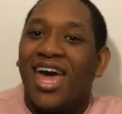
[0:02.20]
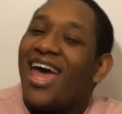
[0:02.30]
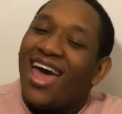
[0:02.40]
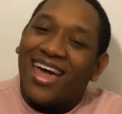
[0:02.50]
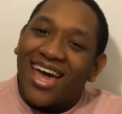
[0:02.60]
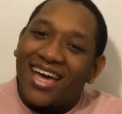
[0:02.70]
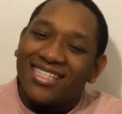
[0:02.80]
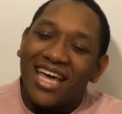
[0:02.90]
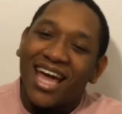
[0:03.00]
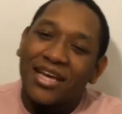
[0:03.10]
Hey guys,
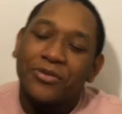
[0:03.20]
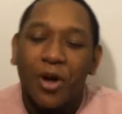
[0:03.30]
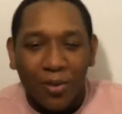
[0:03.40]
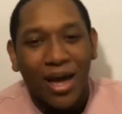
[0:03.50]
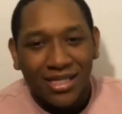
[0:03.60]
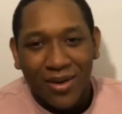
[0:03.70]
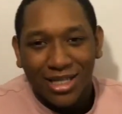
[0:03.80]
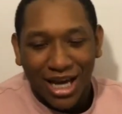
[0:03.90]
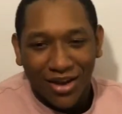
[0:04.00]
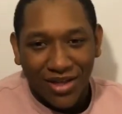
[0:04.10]
welcome back to my
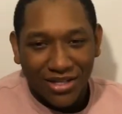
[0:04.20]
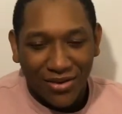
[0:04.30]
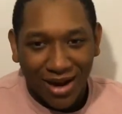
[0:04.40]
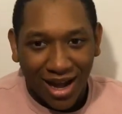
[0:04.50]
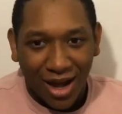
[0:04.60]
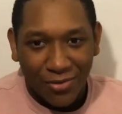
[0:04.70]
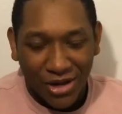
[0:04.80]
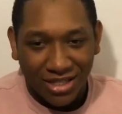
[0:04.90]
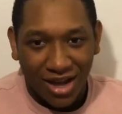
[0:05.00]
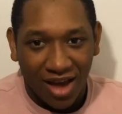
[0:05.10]
channel, ThatSoRay. I hope you
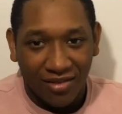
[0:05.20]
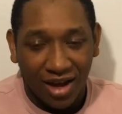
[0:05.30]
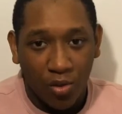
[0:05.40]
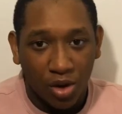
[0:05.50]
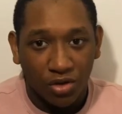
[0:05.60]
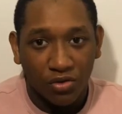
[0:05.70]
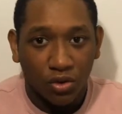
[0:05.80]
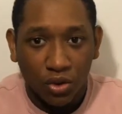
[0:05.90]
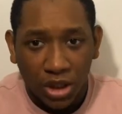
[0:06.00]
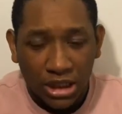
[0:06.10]
guys are having a
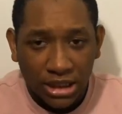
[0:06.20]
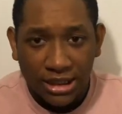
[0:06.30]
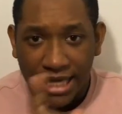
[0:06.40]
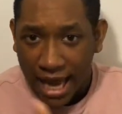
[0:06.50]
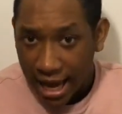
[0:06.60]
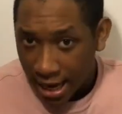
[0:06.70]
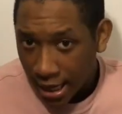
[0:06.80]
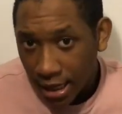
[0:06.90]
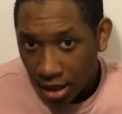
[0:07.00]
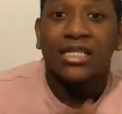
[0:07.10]
wonderful
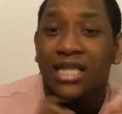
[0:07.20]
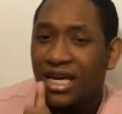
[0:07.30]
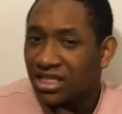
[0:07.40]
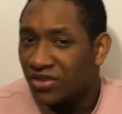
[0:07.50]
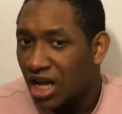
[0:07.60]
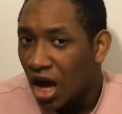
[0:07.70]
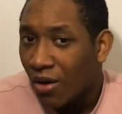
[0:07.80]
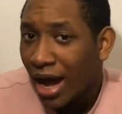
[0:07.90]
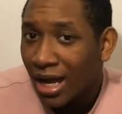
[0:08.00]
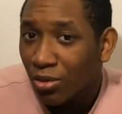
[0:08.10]
day. Today's video,
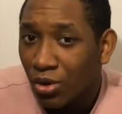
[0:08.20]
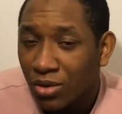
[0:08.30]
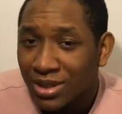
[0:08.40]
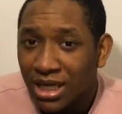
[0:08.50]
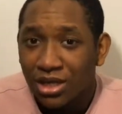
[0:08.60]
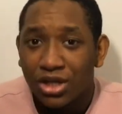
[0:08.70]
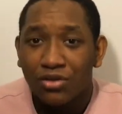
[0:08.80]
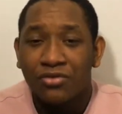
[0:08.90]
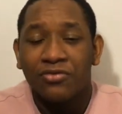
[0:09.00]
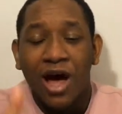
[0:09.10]
I am going to be telling
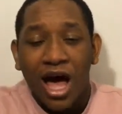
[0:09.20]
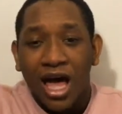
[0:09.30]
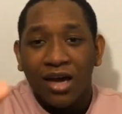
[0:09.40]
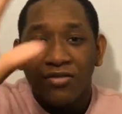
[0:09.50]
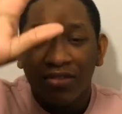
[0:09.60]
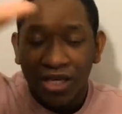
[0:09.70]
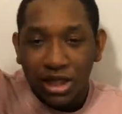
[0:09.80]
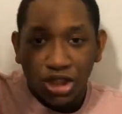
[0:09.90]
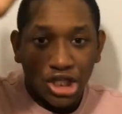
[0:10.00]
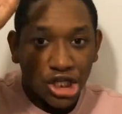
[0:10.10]
you 5
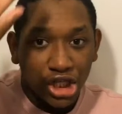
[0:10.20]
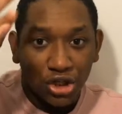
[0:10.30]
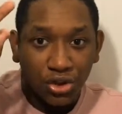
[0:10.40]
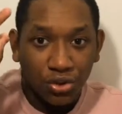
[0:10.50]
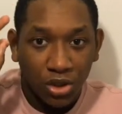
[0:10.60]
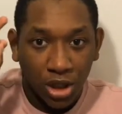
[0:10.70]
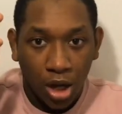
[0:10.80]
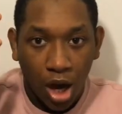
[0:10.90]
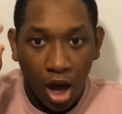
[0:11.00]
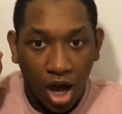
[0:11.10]
things to do
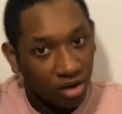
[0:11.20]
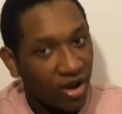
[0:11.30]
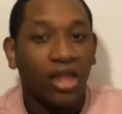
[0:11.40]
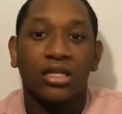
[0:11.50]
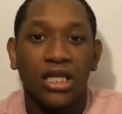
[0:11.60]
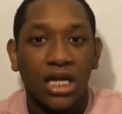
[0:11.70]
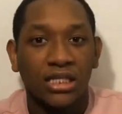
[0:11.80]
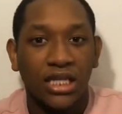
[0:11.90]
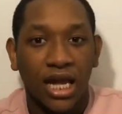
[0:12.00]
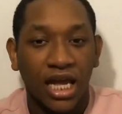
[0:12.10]
on
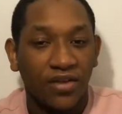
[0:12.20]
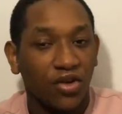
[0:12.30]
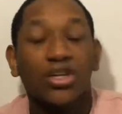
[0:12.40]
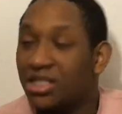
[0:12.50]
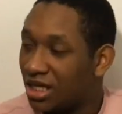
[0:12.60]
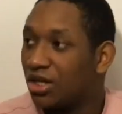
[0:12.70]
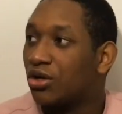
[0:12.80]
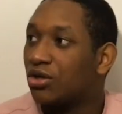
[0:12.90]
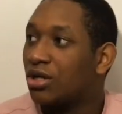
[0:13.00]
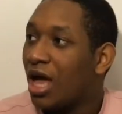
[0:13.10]
Valentine's Day if you're
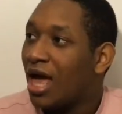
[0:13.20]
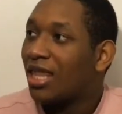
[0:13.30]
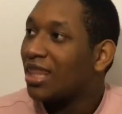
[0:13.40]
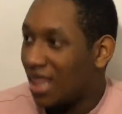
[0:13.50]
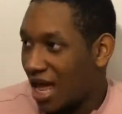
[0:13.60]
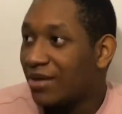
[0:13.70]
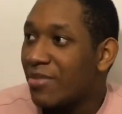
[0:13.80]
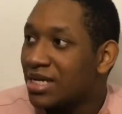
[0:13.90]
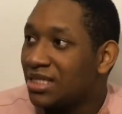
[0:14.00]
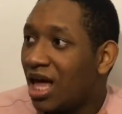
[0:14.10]
single, like
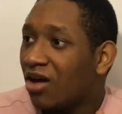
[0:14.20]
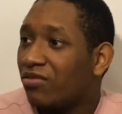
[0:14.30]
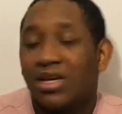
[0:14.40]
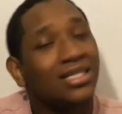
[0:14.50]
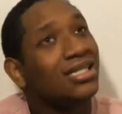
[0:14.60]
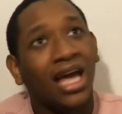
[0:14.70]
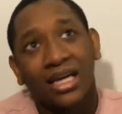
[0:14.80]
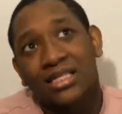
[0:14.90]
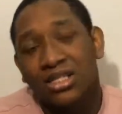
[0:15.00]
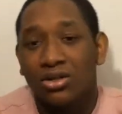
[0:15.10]
myself. See, I
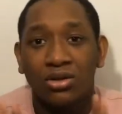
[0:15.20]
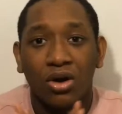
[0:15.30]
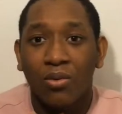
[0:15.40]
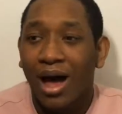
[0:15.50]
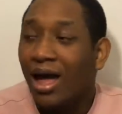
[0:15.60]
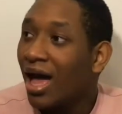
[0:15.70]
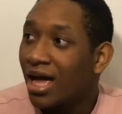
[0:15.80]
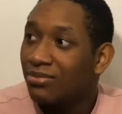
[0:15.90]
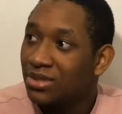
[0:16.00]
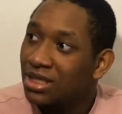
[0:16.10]
still don't know why I
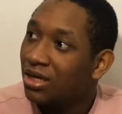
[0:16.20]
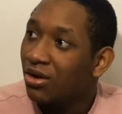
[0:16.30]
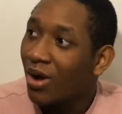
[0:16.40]
am single.